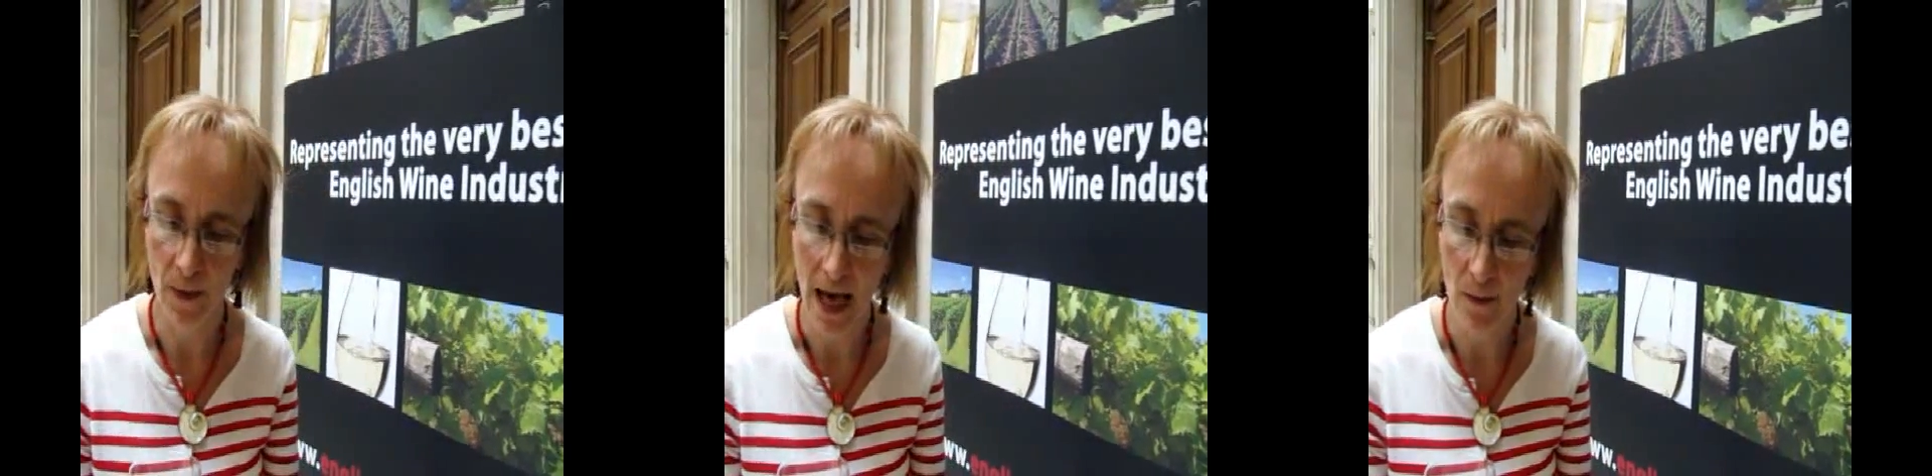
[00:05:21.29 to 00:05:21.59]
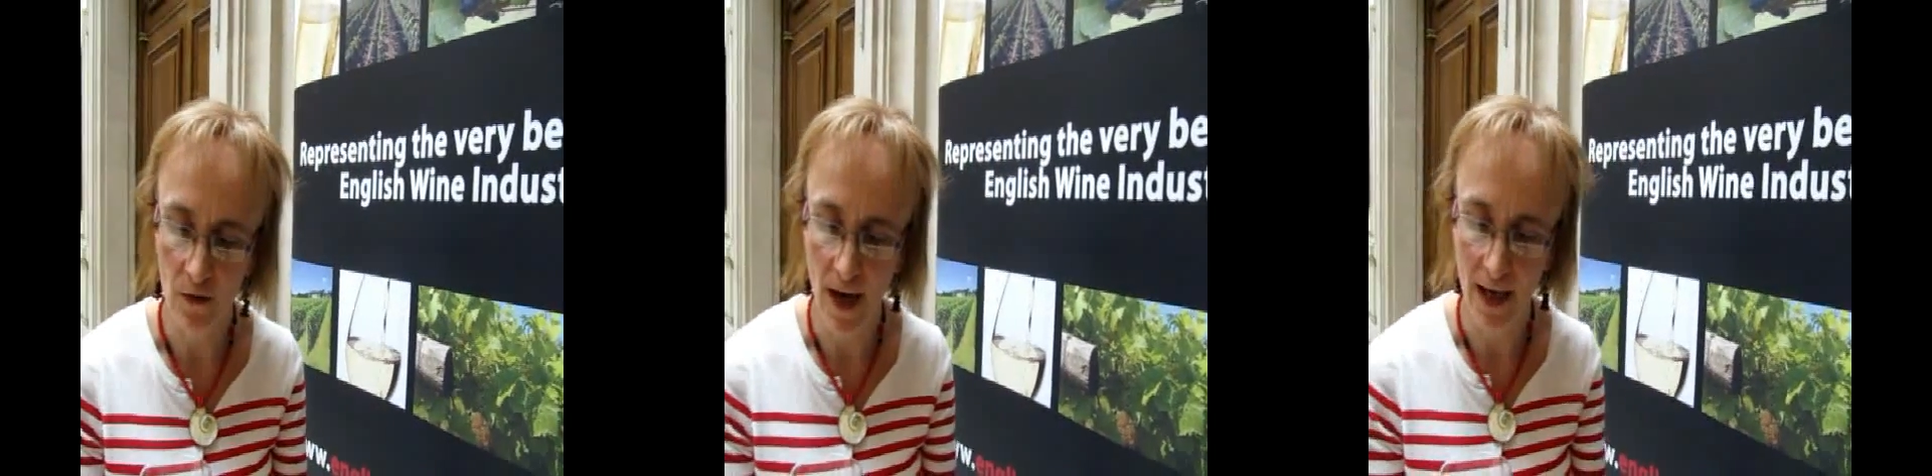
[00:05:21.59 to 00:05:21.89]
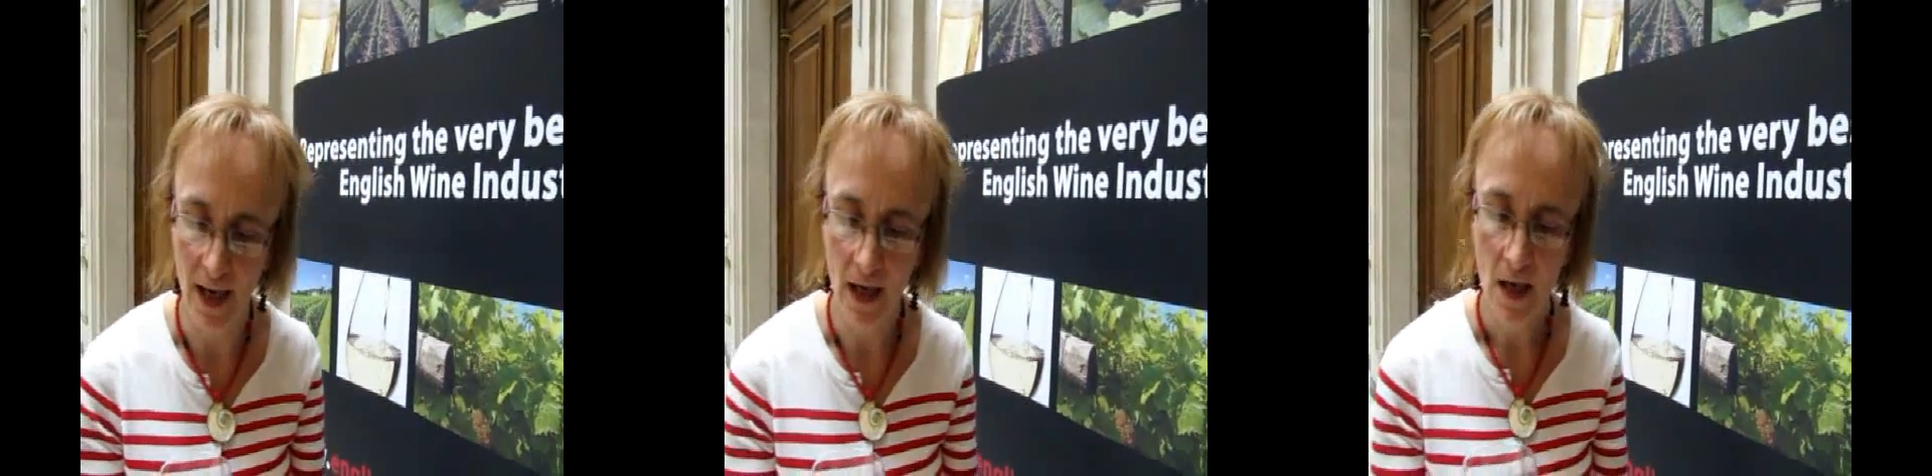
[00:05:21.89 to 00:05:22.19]
Camel
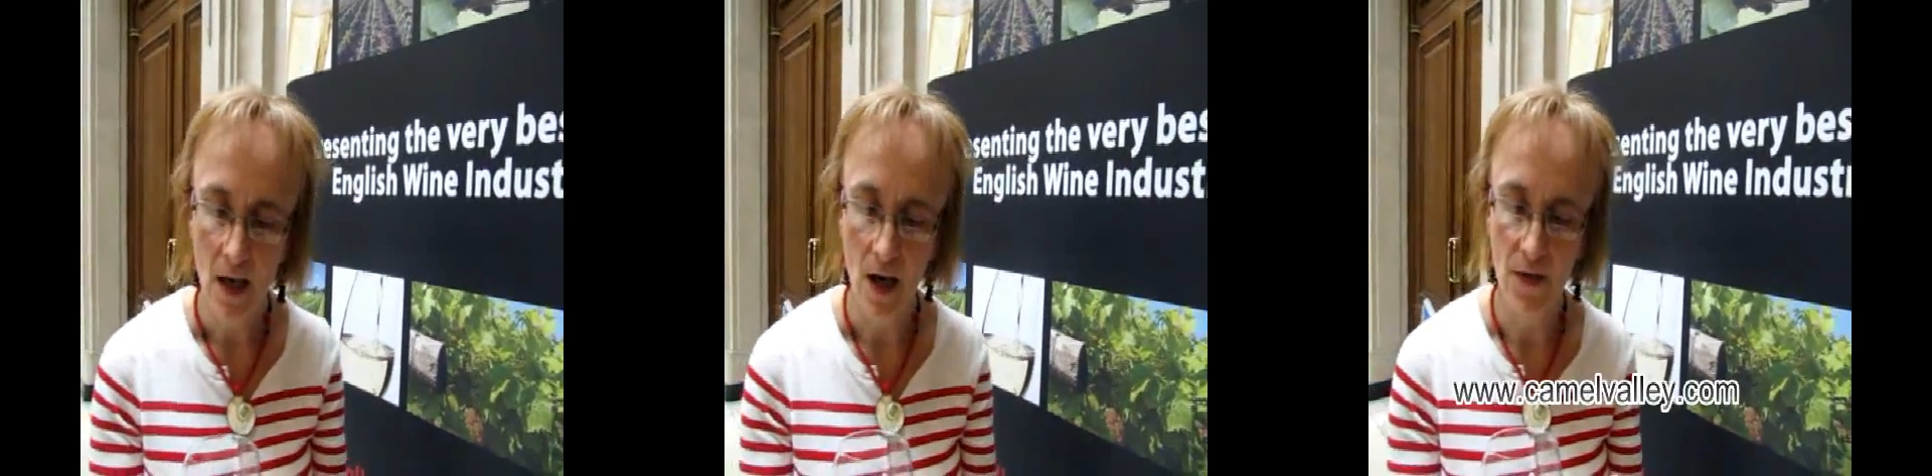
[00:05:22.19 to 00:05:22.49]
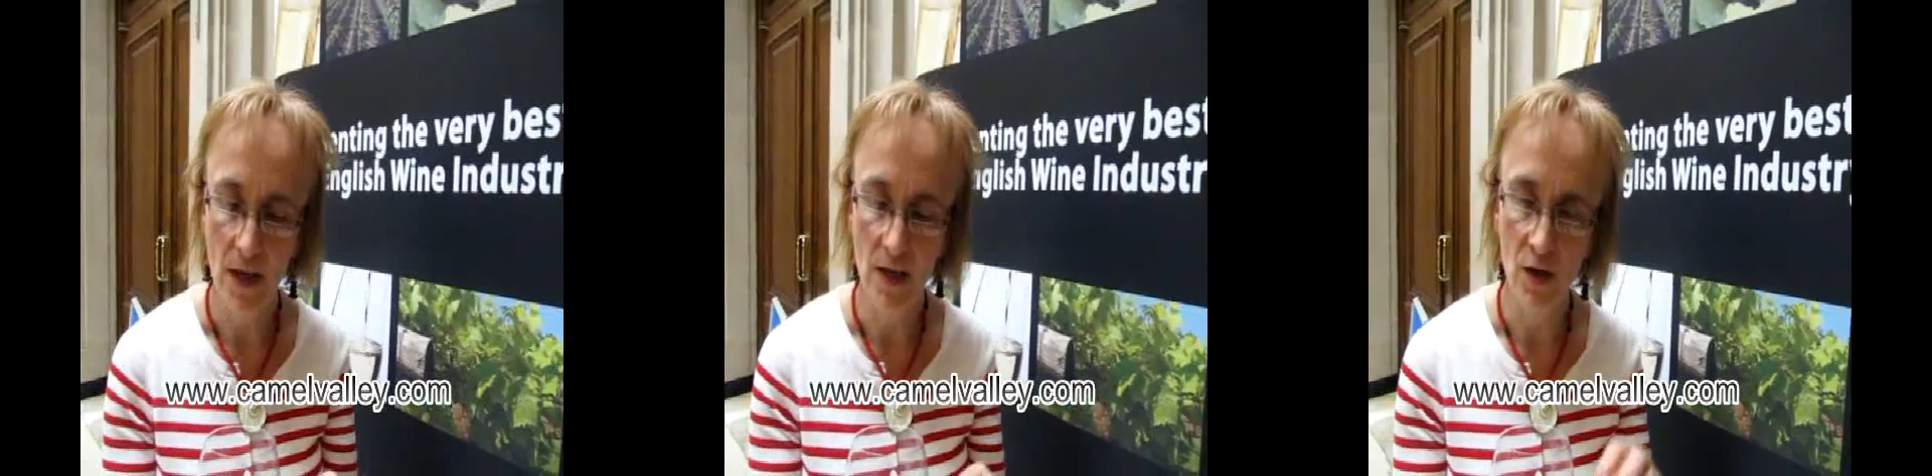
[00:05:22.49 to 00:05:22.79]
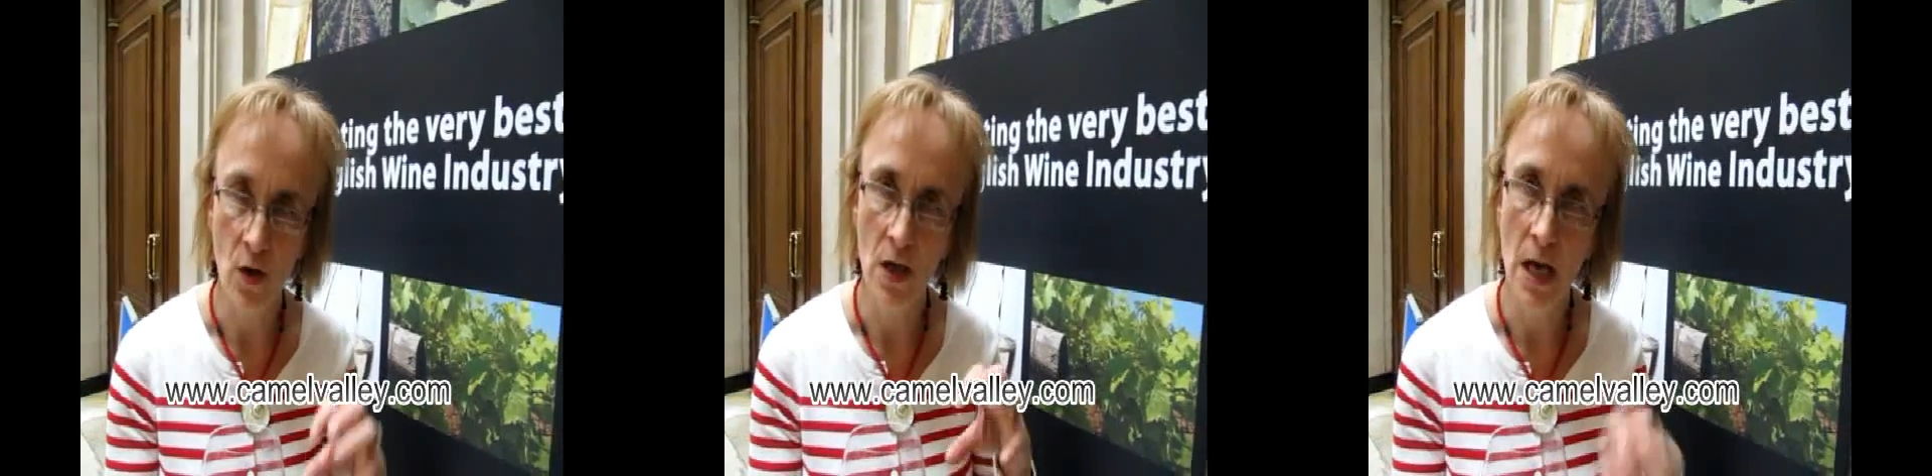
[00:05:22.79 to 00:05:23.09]
Valley, I think it's
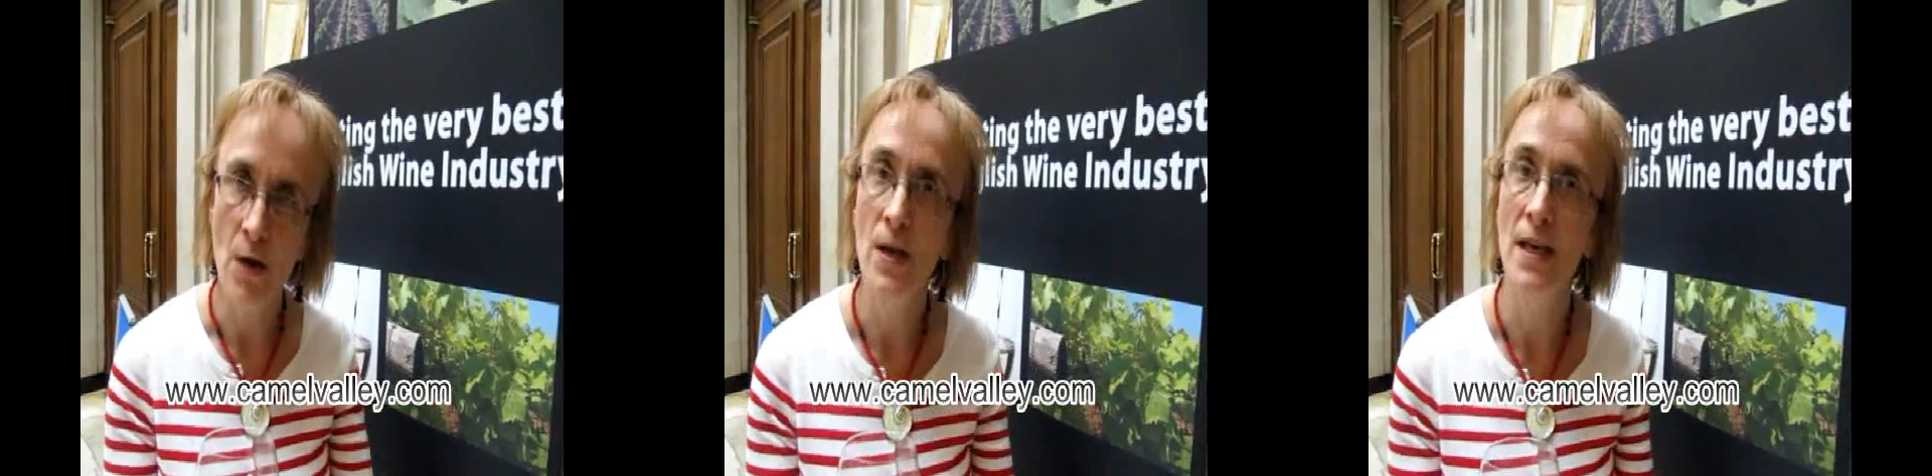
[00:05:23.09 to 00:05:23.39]
got a lower